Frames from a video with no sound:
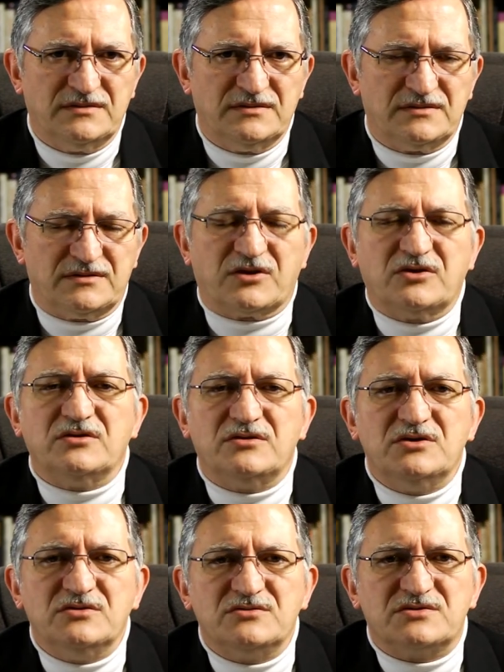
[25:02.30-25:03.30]
The good
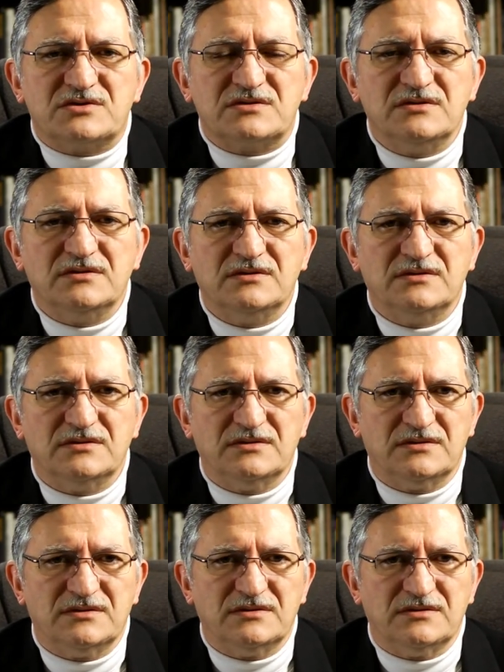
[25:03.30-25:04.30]
news
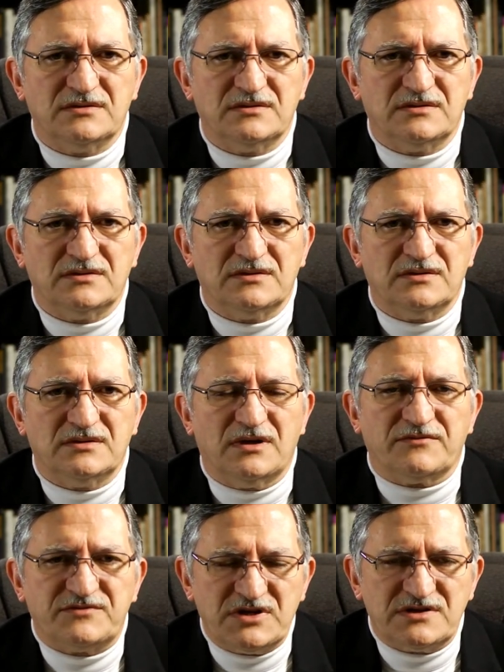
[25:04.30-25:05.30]

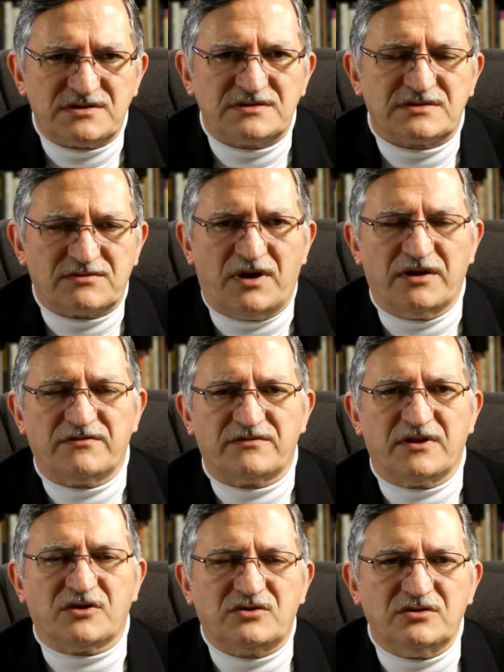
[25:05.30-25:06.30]
of Jesus Christ,
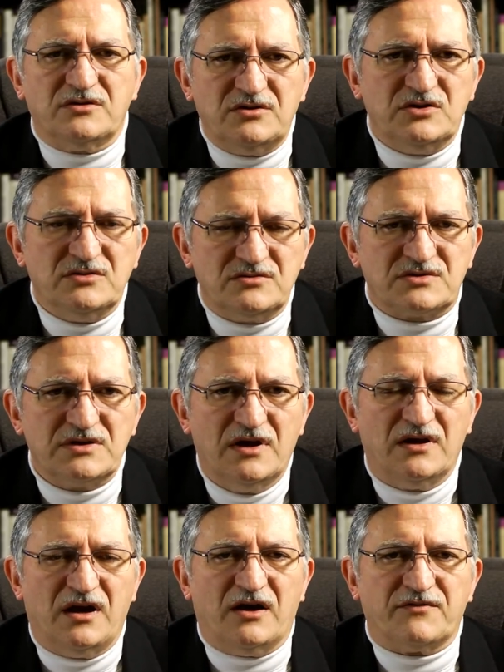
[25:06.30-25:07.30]
the good news
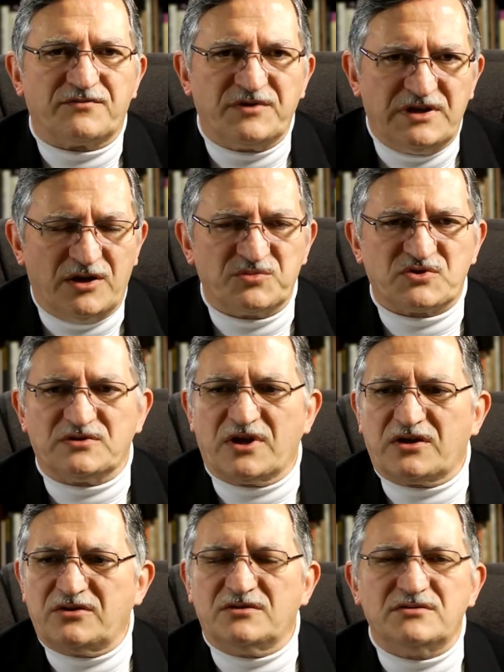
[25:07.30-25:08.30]
of redemption, the
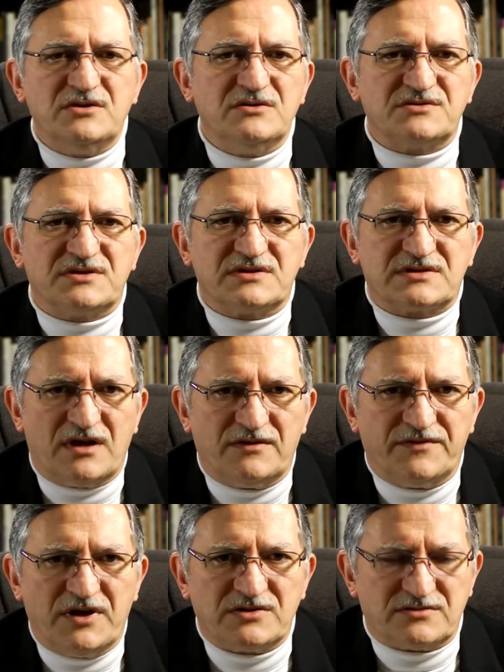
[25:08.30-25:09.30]
good news of
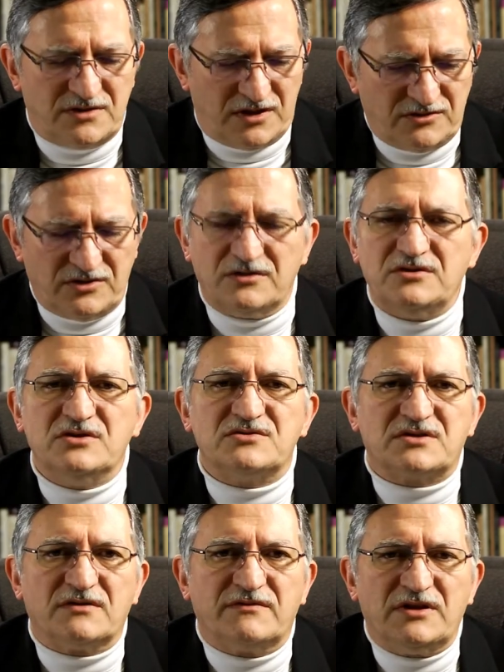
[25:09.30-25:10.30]
salvation, the good news
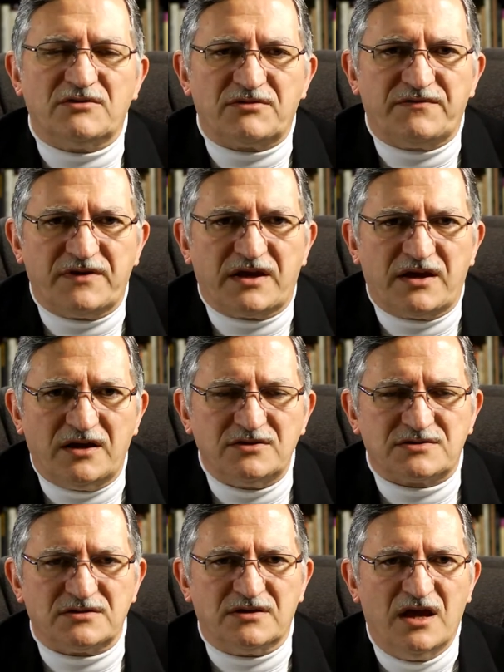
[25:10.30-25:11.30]
of
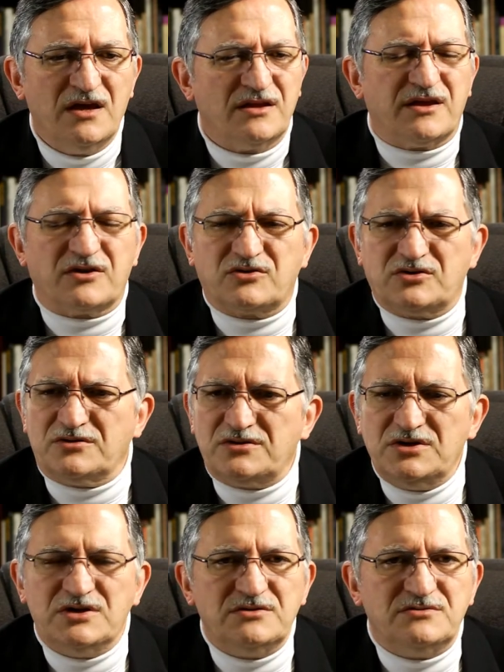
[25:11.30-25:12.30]
glorification, the good
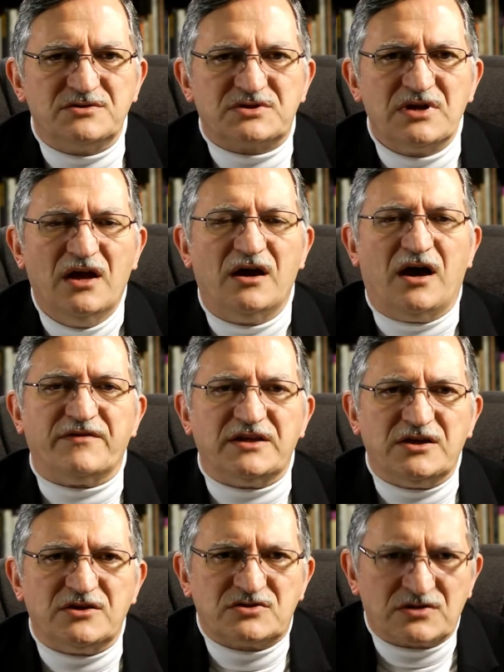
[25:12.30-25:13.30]
news of an
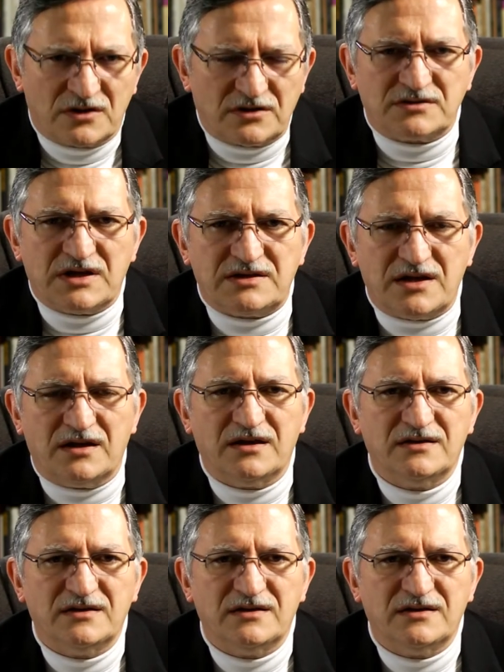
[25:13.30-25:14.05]
eternity